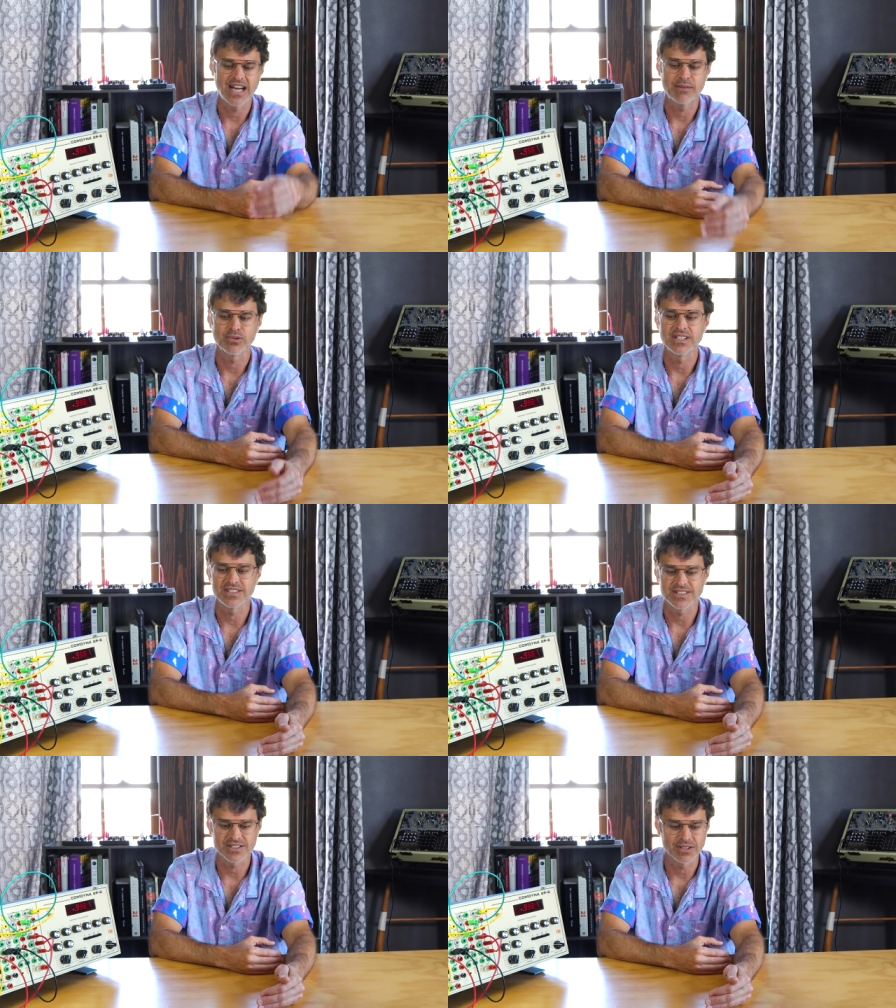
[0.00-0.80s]

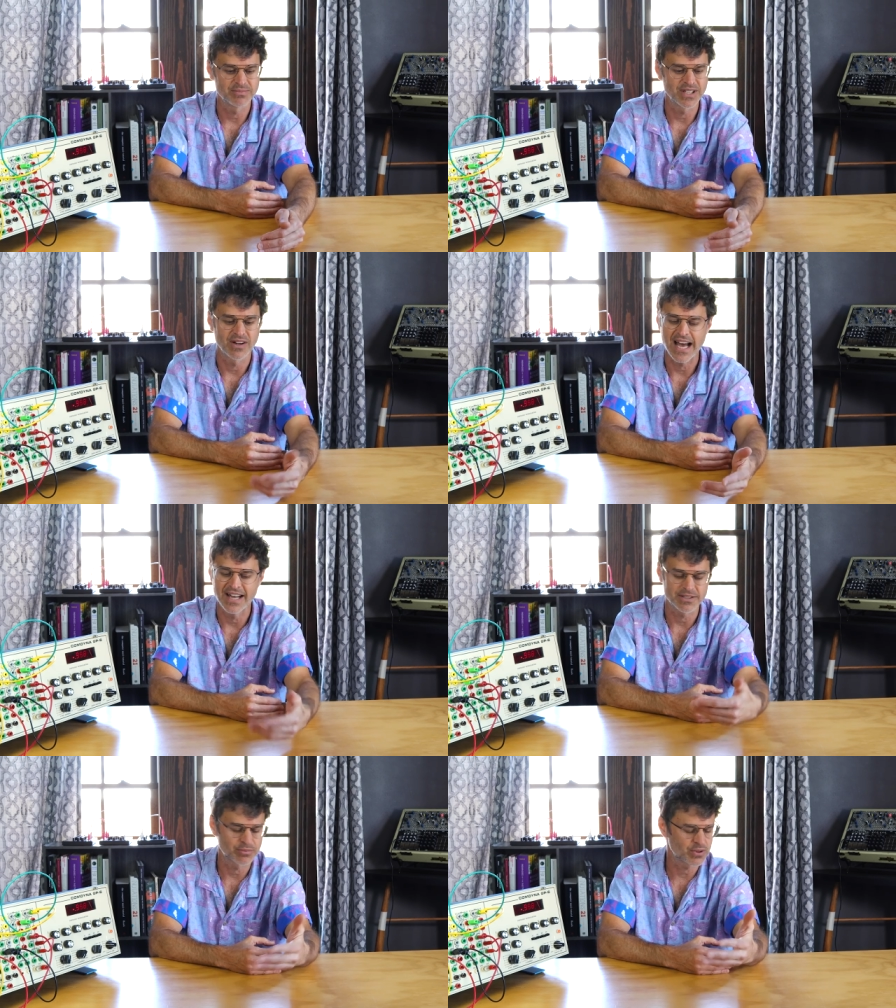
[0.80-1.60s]
operating system, you know,
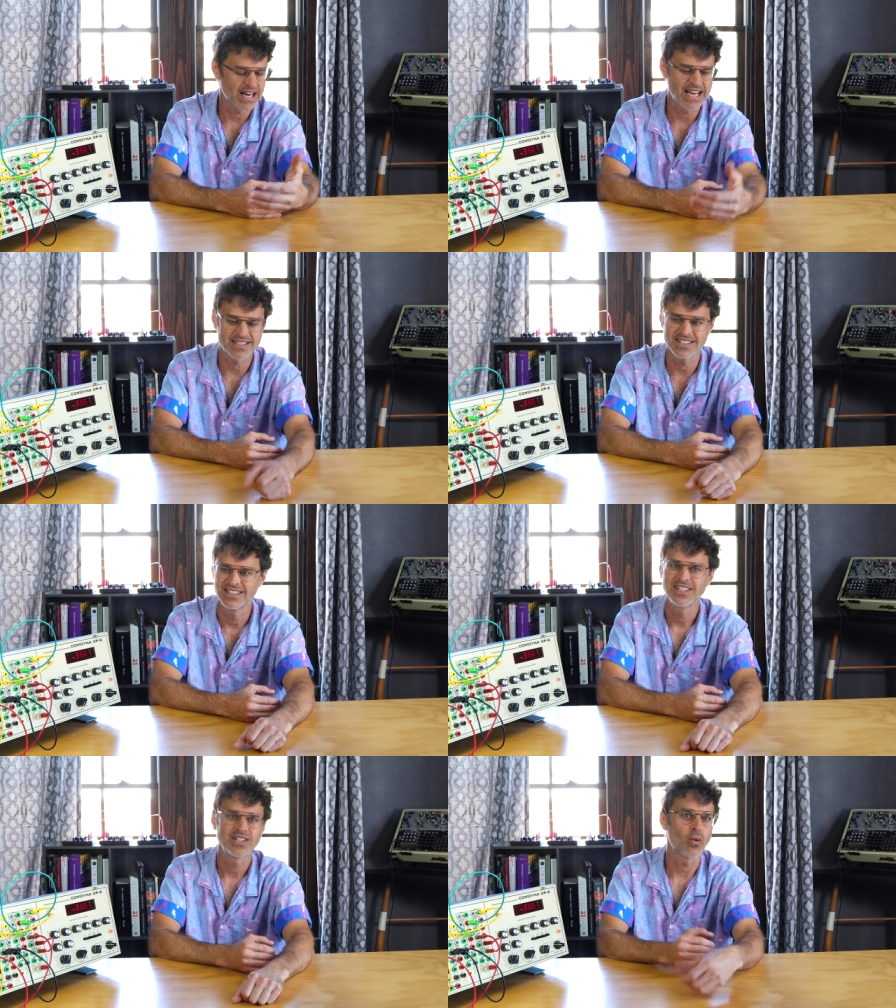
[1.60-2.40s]
add, subtract,
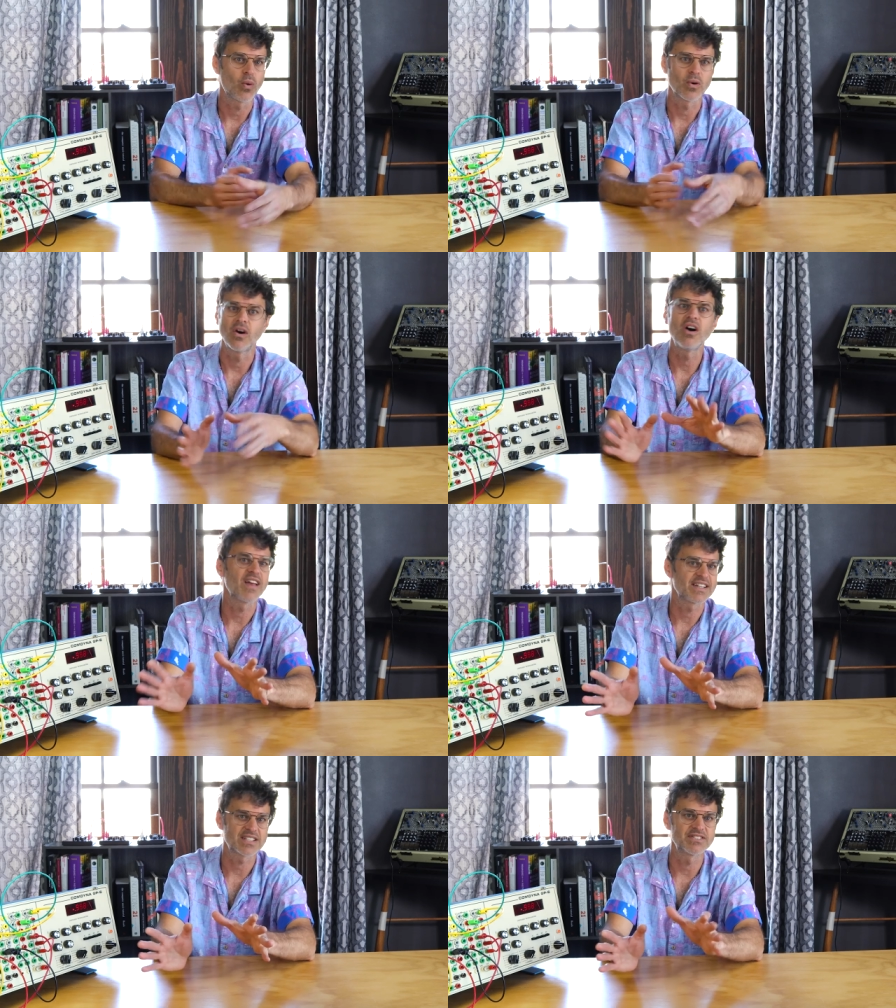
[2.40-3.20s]
or
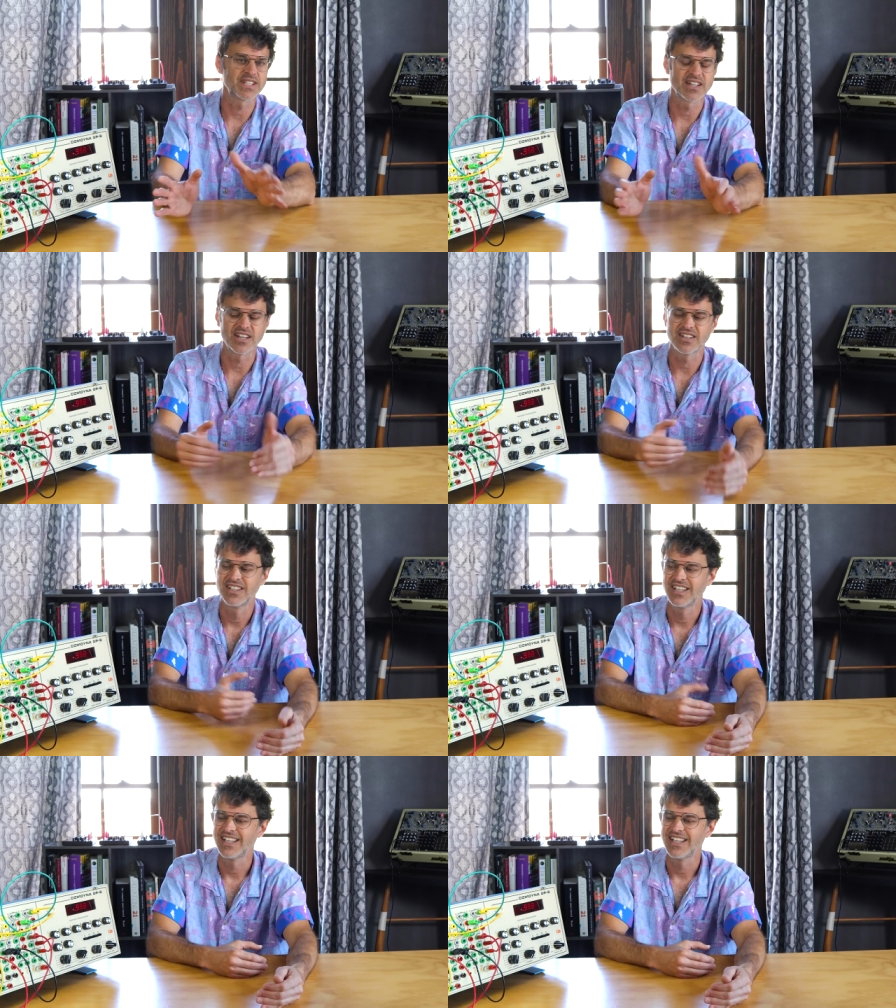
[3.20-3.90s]
all that stuff's in there.